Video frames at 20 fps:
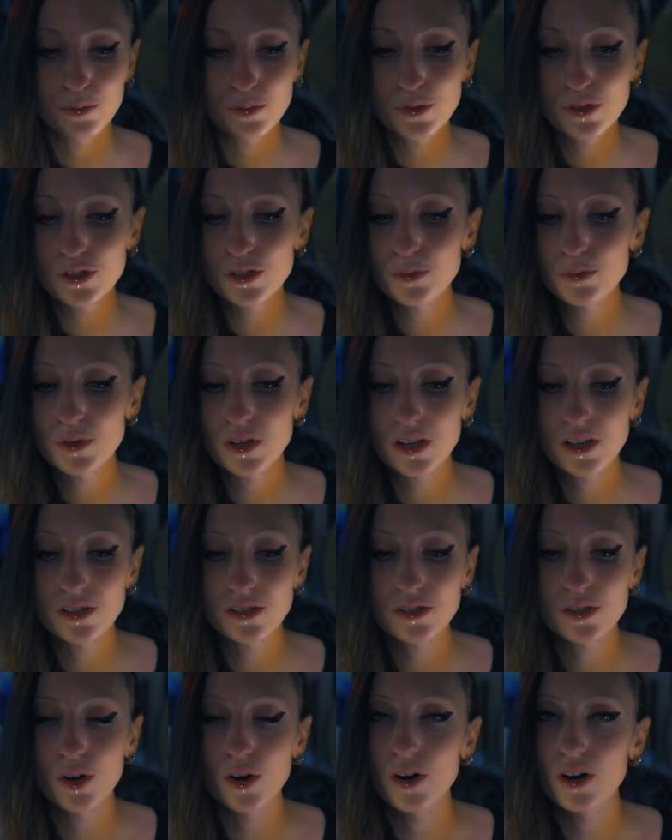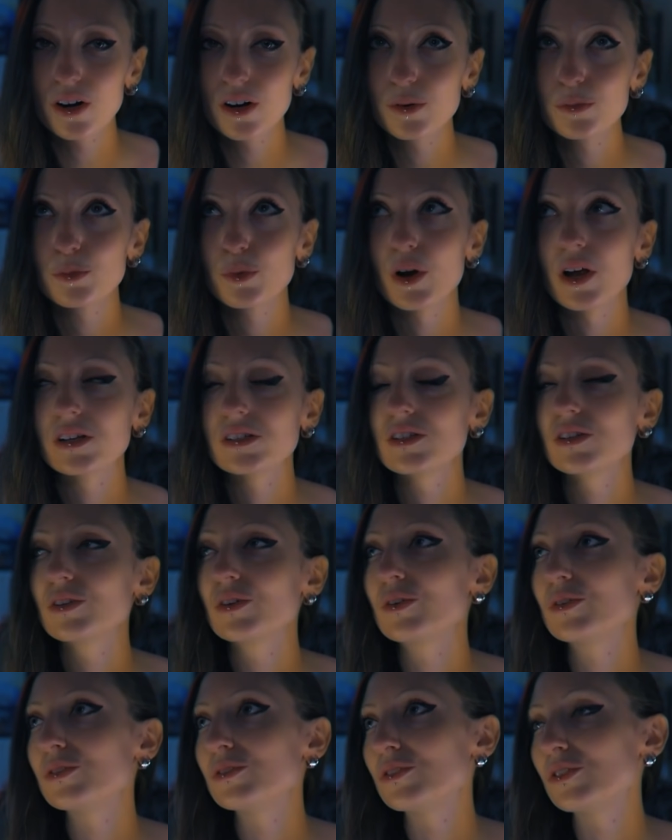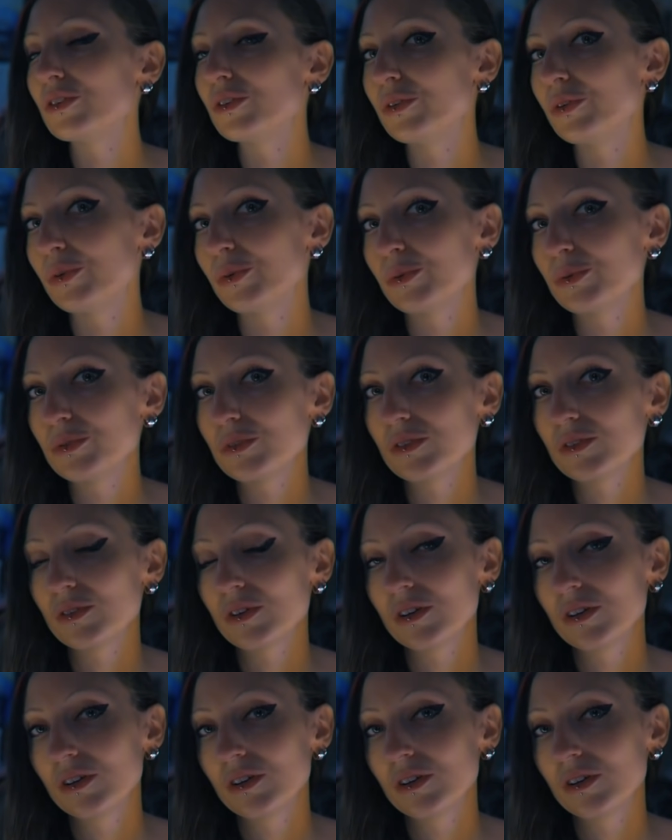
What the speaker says: Some things are practical to use